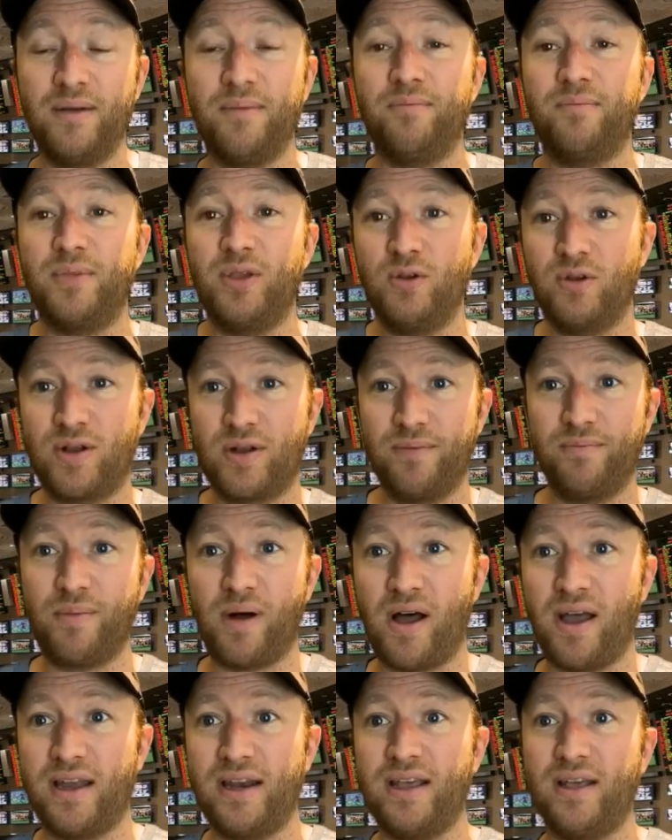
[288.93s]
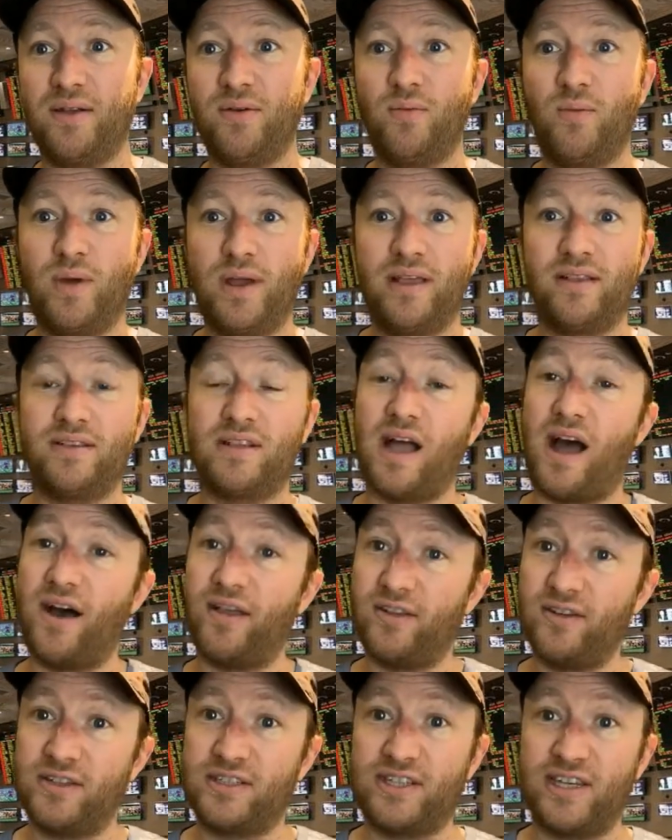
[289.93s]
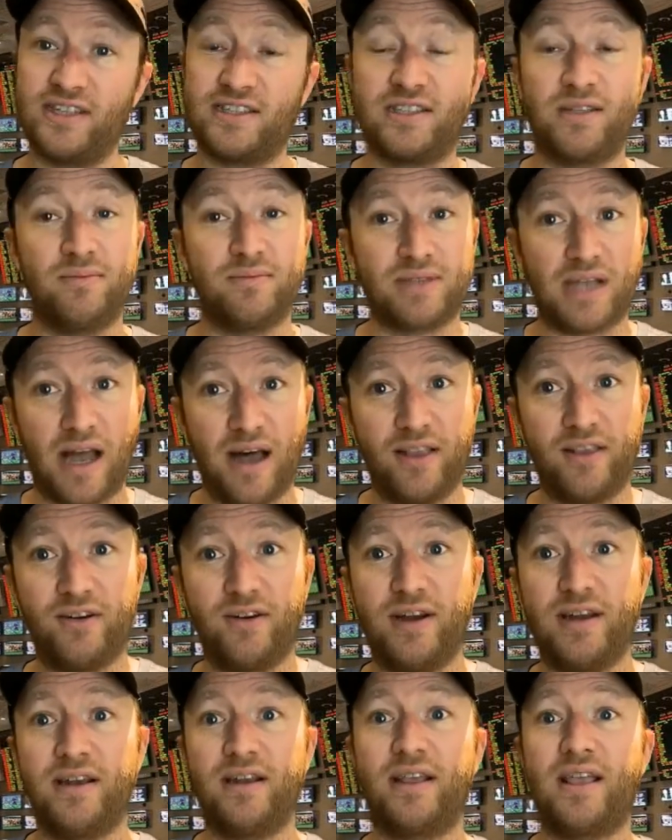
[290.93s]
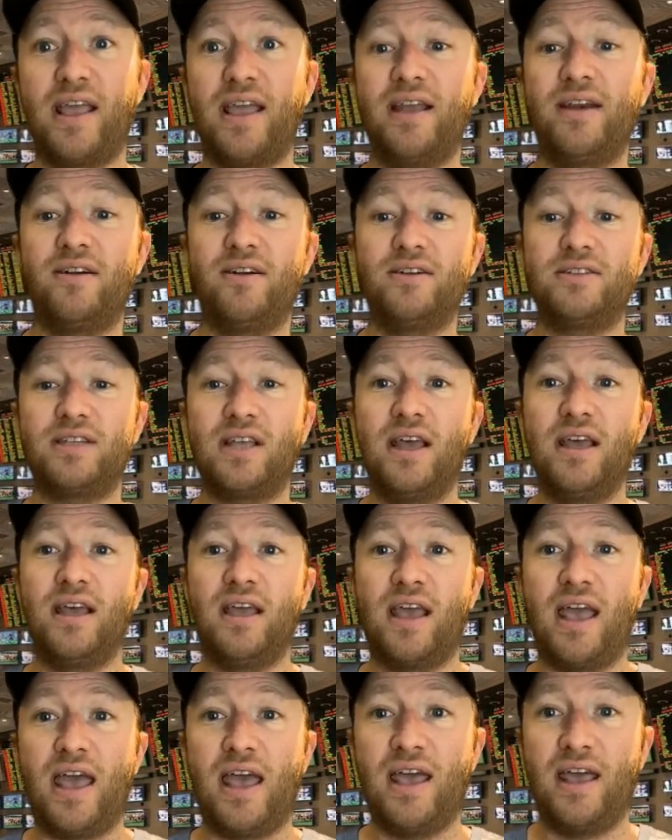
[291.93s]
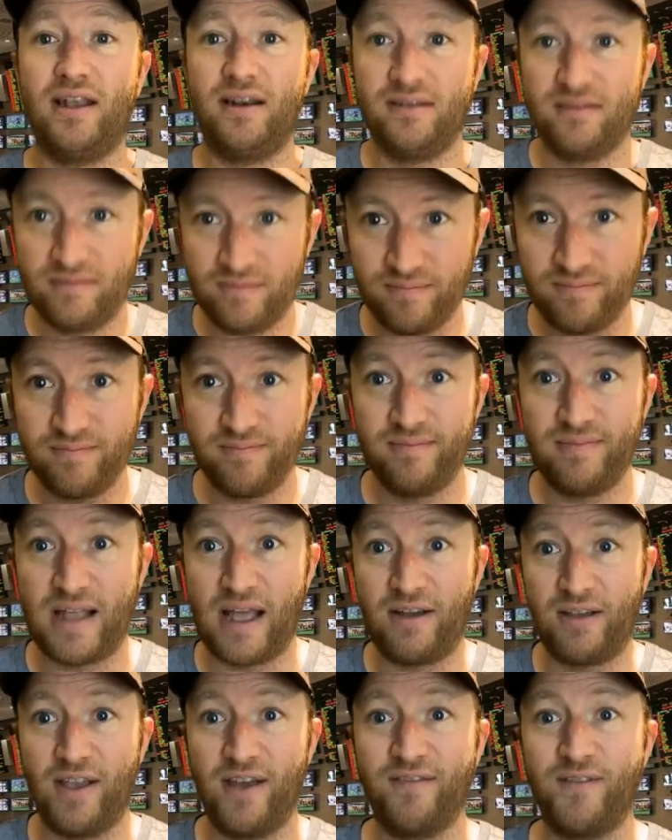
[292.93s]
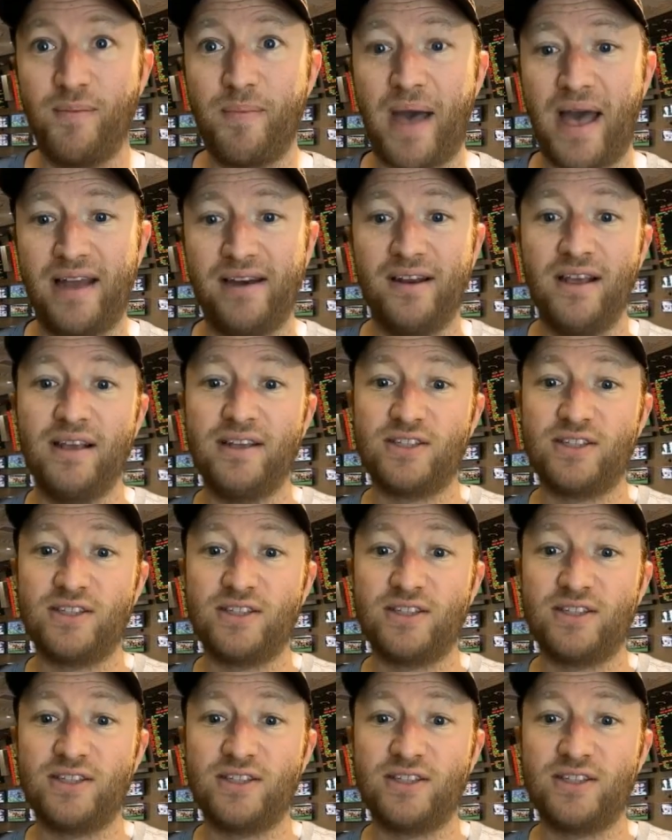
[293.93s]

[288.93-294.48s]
You combine it with other systems, other indicators, and now you have a bet.